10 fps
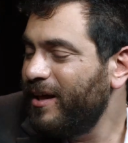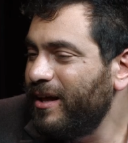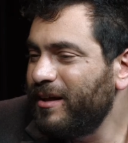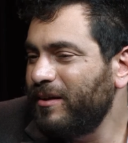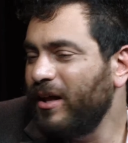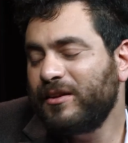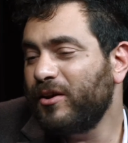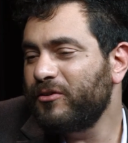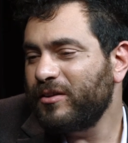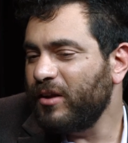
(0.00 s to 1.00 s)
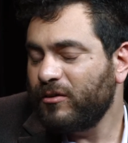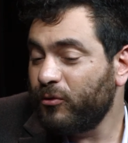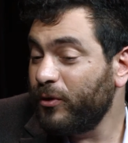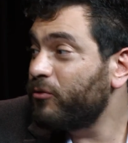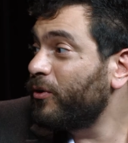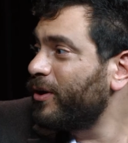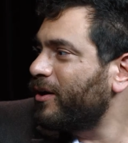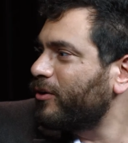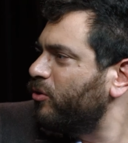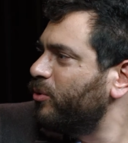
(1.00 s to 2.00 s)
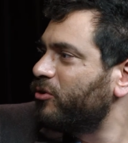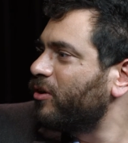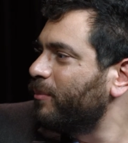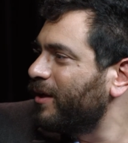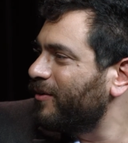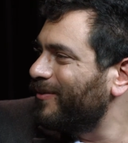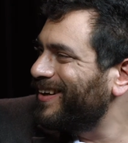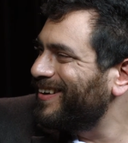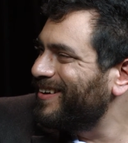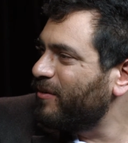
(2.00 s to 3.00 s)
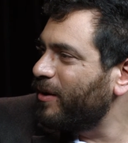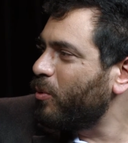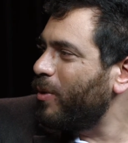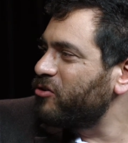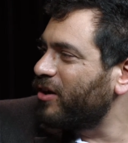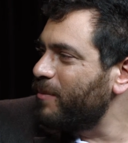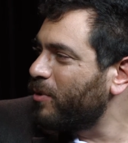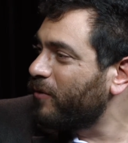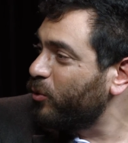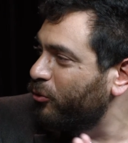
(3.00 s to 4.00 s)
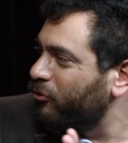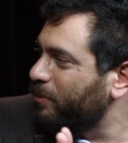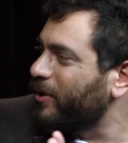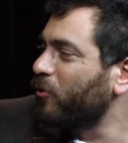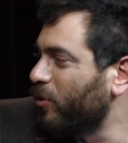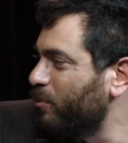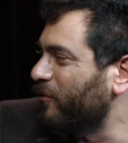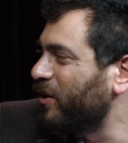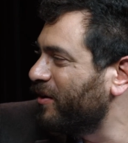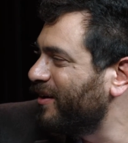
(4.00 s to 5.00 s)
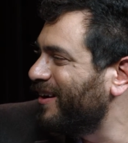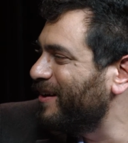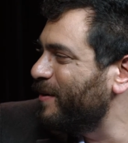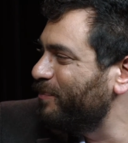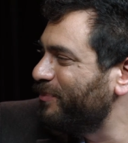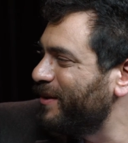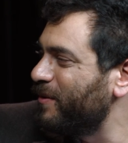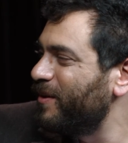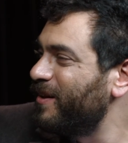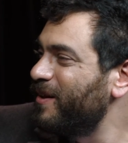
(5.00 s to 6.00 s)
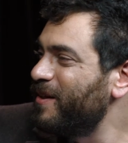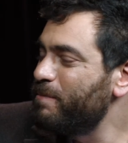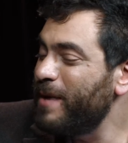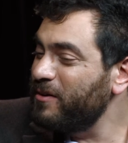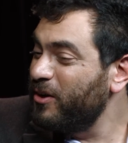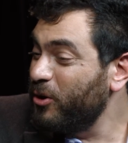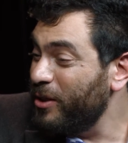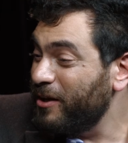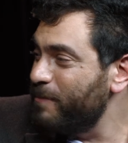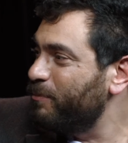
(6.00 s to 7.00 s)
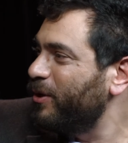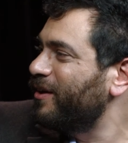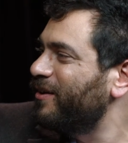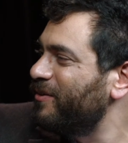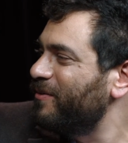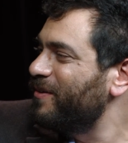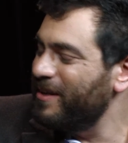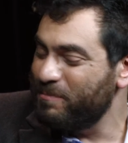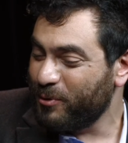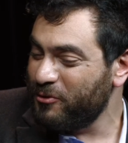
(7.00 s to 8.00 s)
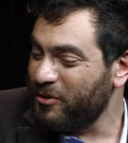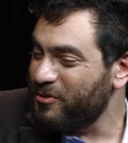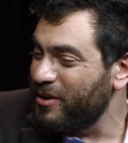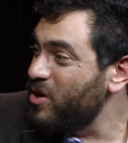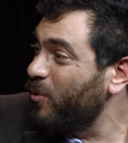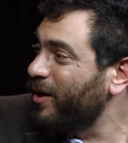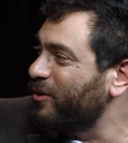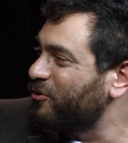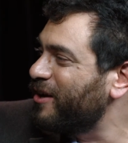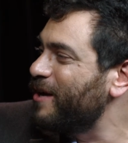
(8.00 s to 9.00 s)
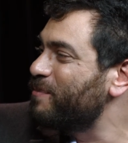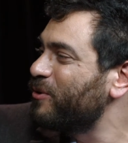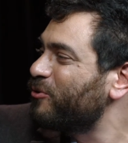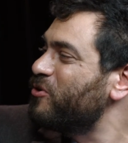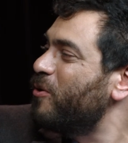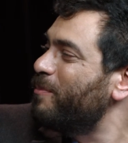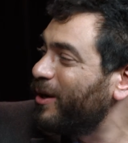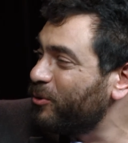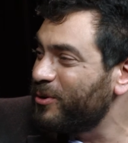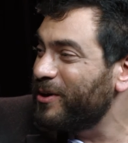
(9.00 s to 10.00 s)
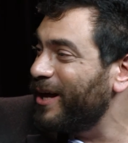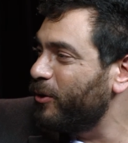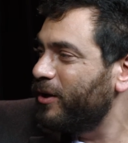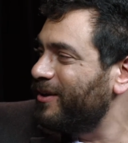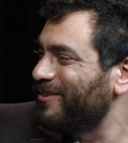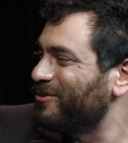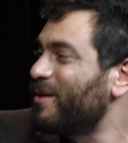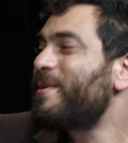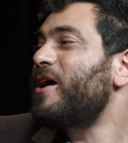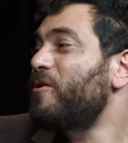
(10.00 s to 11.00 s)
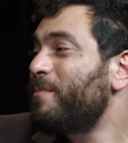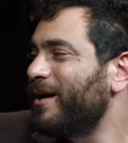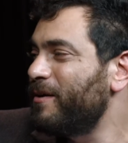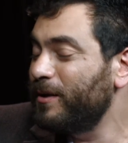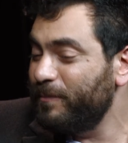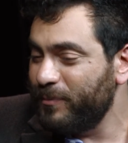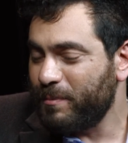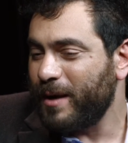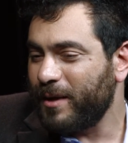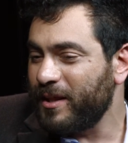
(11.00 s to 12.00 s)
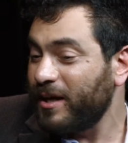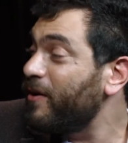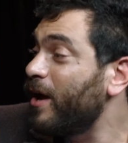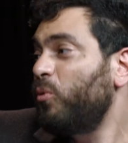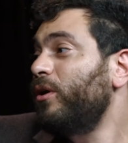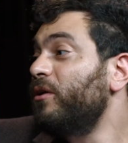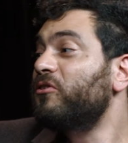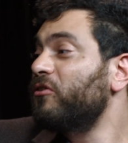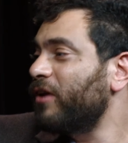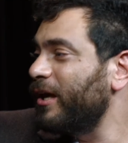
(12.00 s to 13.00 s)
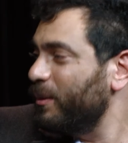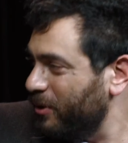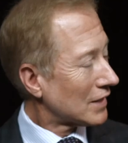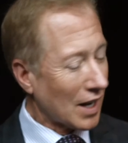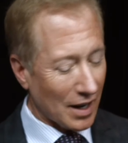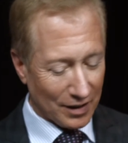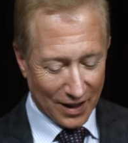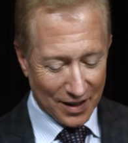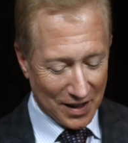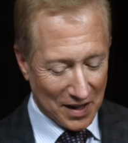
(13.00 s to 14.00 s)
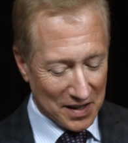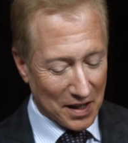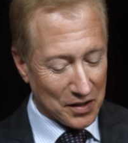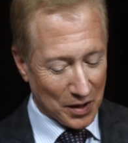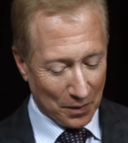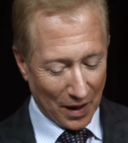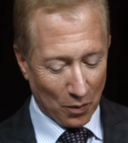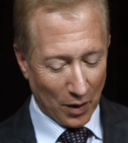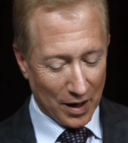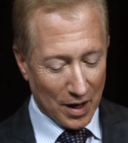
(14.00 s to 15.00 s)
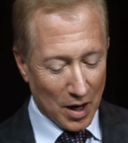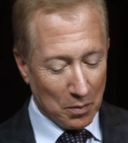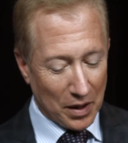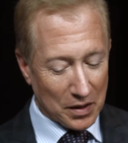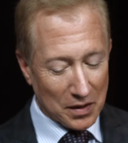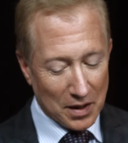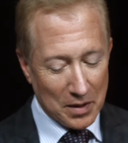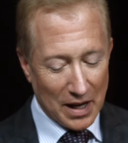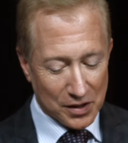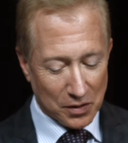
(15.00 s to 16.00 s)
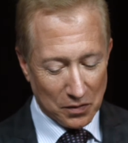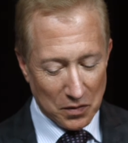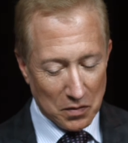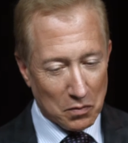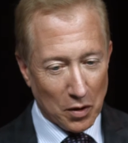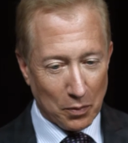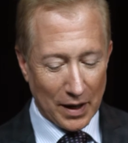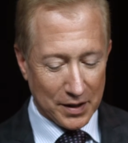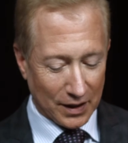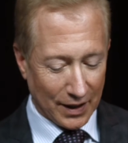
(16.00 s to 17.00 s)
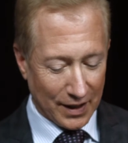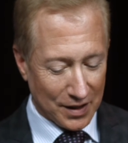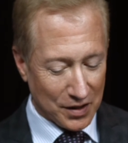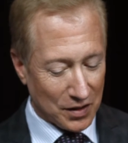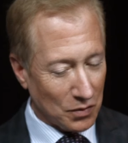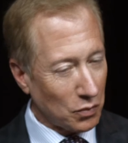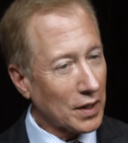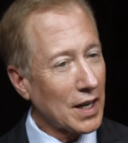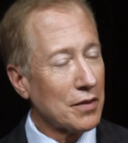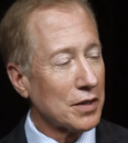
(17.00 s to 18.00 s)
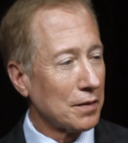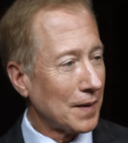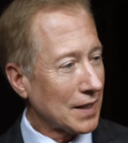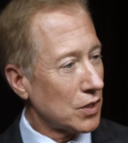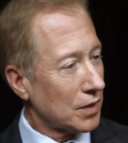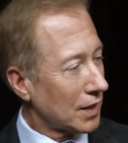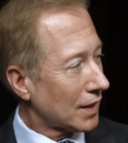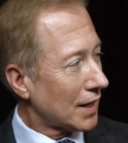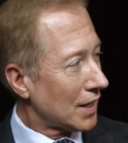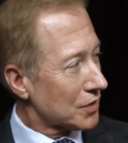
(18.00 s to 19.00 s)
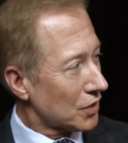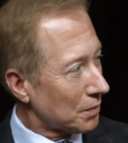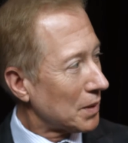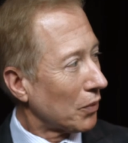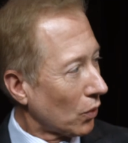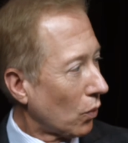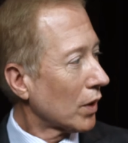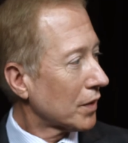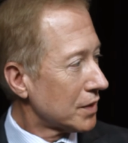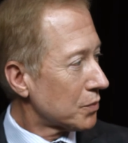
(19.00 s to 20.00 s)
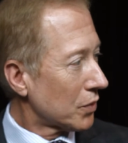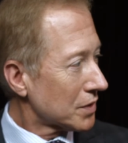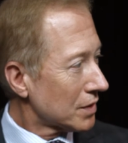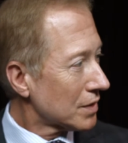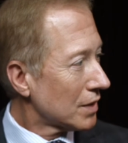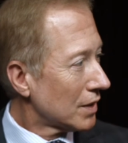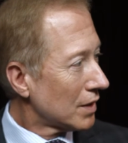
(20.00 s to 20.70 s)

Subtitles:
It does. It just feels very cartoonish to me, like we're watching a Marvel superhero movie. Magneto, they keep putting in prisons that no one can escape, and there's no metal allowed in. And somehow, by the end of Act 1, he's escaped. Yeah, it does seem that way. But let me ask more practically: what kind of an effect do you think that has on the people who work these prisons?